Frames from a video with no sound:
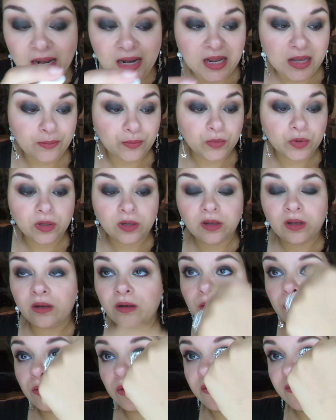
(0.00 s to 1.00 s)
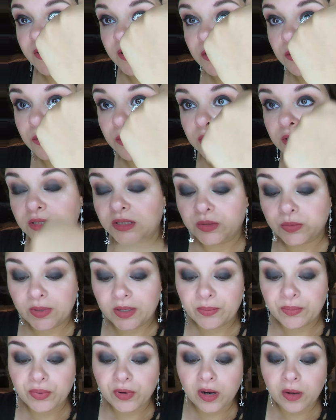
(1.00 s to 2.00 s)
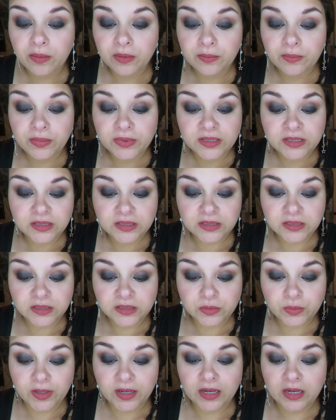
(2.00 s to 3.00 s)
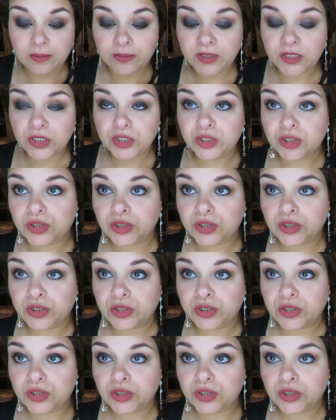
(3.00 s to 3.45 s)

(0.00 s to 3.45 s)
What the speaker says: and I don't know if I do it this way, probably this way, and I'm gonna